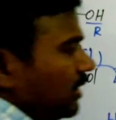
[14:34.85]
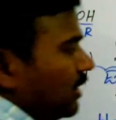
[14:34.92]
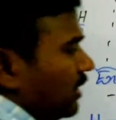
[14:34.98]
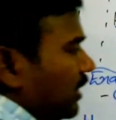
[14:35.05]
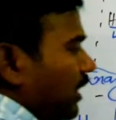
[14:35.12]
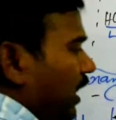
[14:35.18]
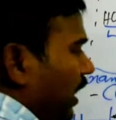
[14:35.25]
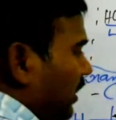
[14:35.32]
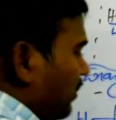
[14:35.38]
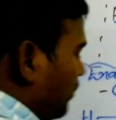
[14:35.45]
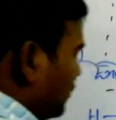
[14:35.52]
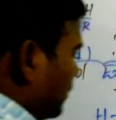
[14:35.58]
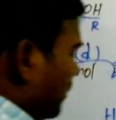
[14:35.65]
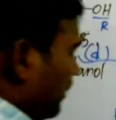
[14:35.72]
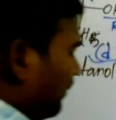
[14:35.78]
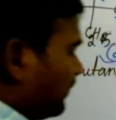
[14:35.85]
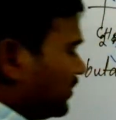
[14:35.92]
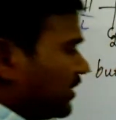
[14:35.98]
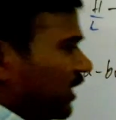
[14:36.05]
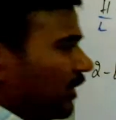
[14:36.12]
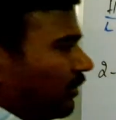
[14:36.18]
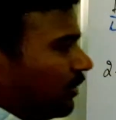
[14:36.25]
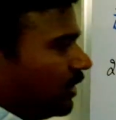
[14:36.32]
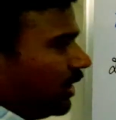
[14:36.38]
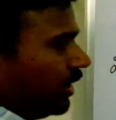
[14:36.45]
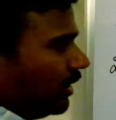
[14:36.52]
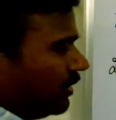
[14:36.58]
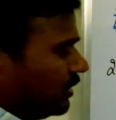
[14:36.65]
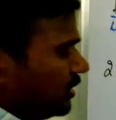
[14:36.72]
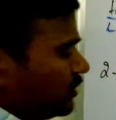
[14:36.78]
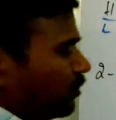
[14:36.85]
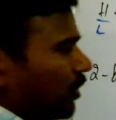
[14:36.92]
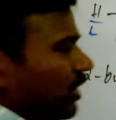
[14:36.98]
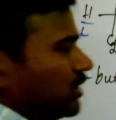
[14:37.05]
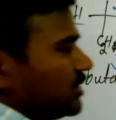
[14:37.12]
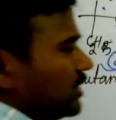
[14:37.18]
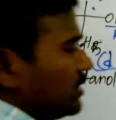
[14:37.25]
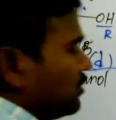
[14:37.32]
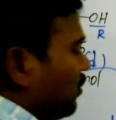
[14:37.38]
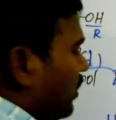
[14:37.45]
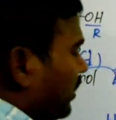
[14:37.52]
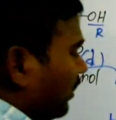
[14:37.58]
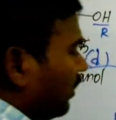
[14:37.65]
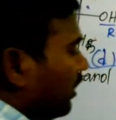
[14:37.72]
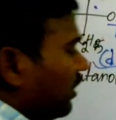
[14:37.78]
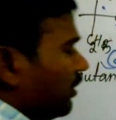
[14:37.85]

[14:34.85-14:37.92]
Here hydrogen left side. Okay, this OH is going.